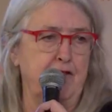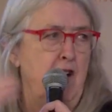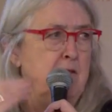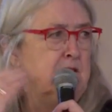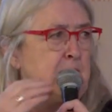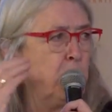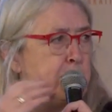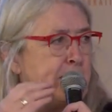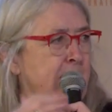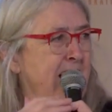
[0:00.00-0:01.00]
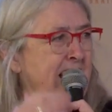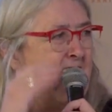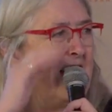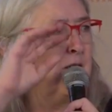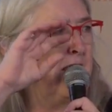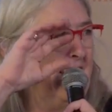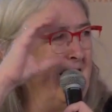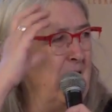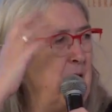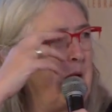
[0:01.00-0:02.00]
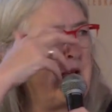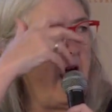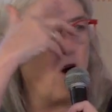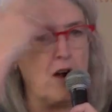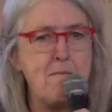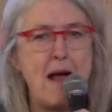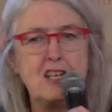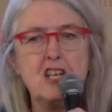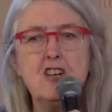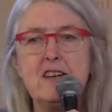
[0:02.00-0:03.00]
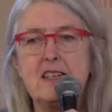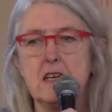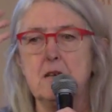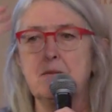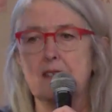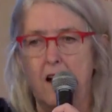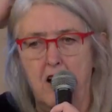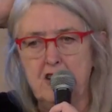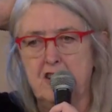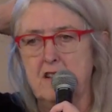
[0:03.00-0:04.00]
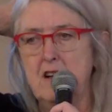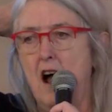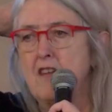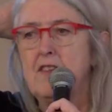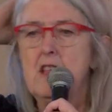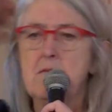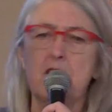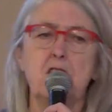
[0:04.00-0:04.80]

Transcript: The Romans always been, in, in our imaginary terms, larger than life, but